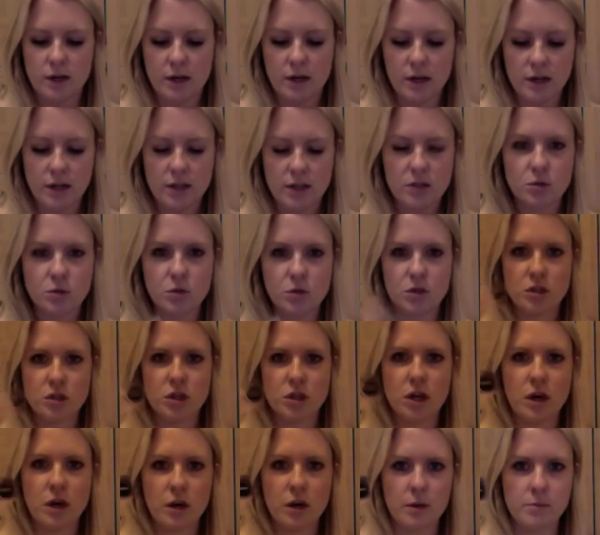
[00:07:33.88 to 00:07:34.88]
like. It's called
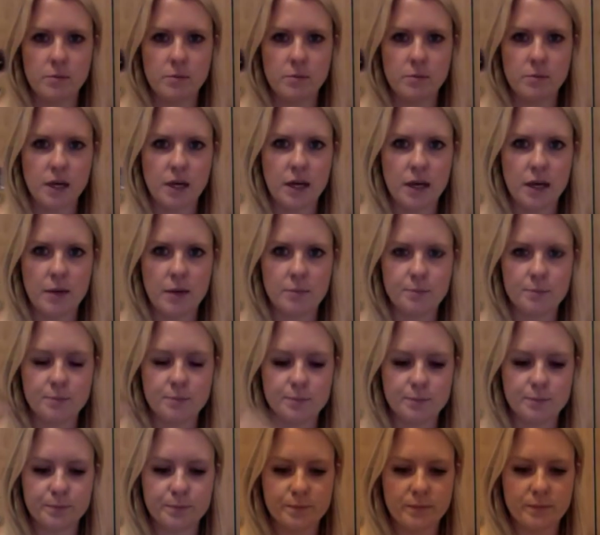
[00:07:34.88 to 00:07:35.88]
Charmed.
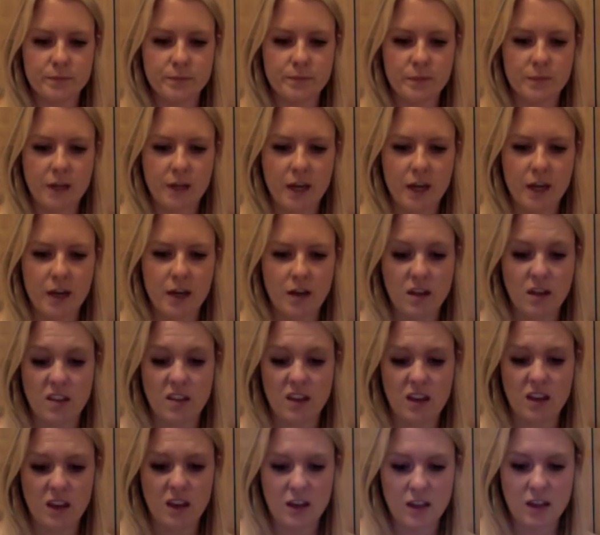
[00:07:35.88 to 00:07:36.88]
Again, I don't
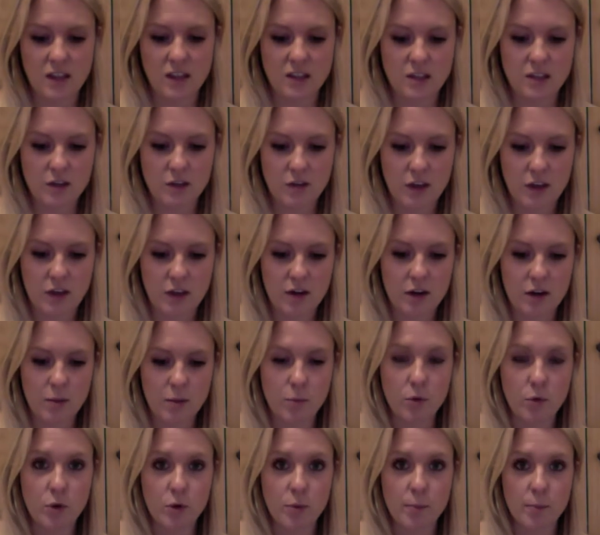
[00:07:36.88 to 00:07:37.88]
think you can get these over here
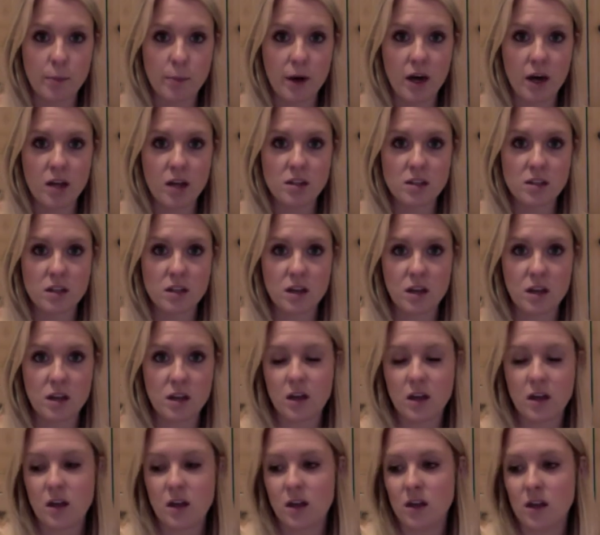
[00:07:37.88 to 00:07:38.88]
anymore, but
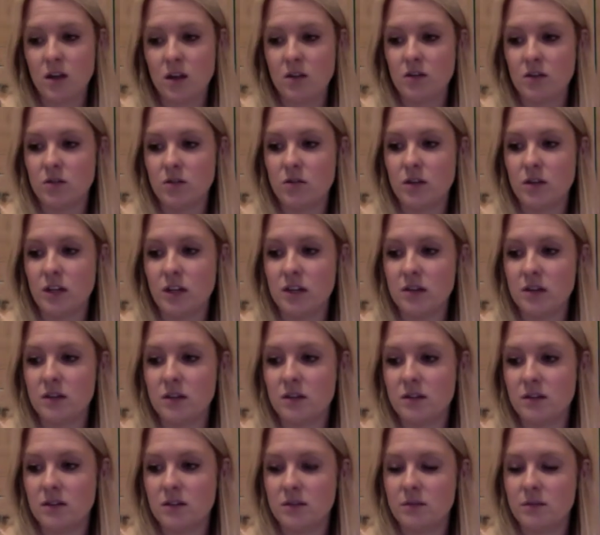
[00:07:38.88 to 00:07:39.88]
just thought I'd
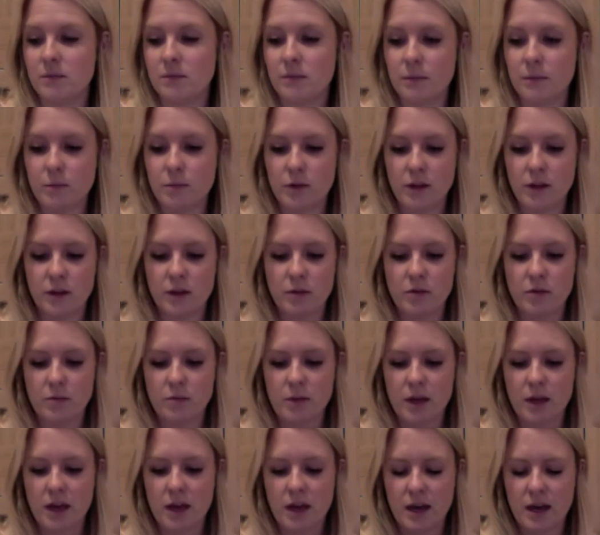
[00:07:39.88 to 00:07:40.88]
bring that with
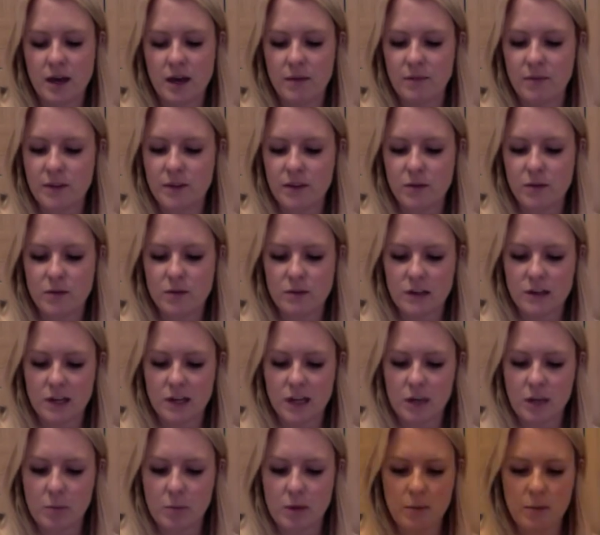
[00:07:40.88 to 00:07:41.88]
me. This one's looking
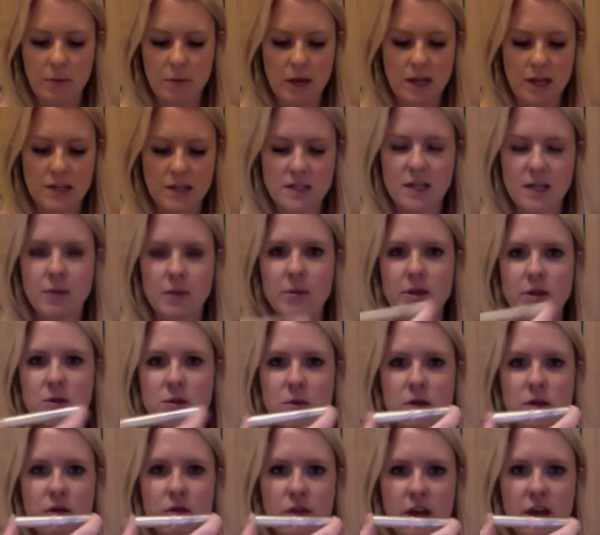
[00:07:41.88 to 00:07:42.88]
a bit beaten up, but it's
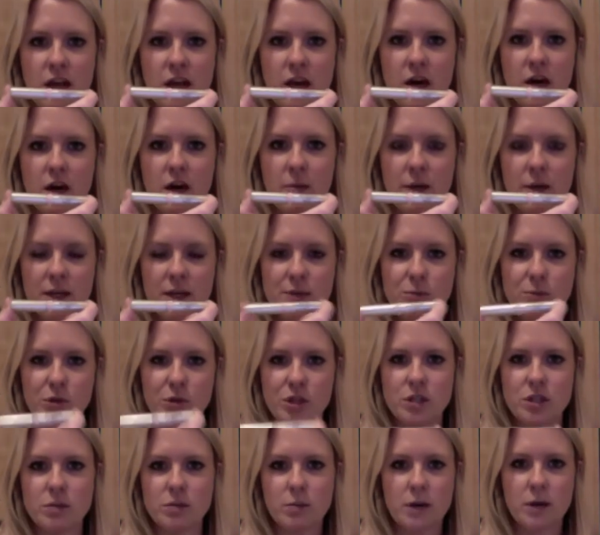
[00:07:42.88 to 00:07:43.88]
one of the Carmex
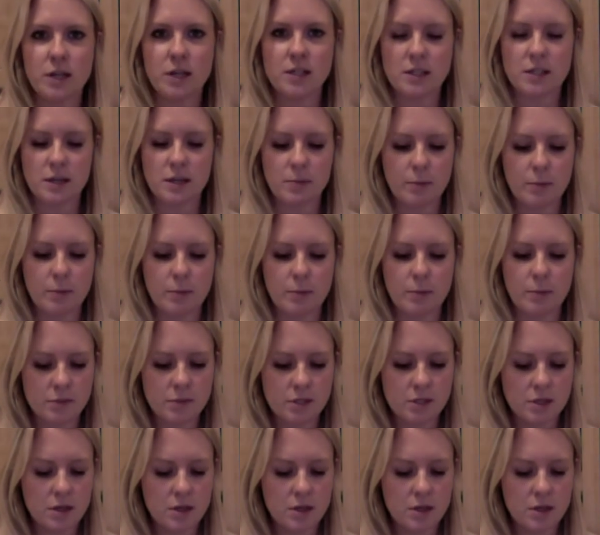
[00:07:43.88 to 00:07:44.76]
Moisture Plus lip balms.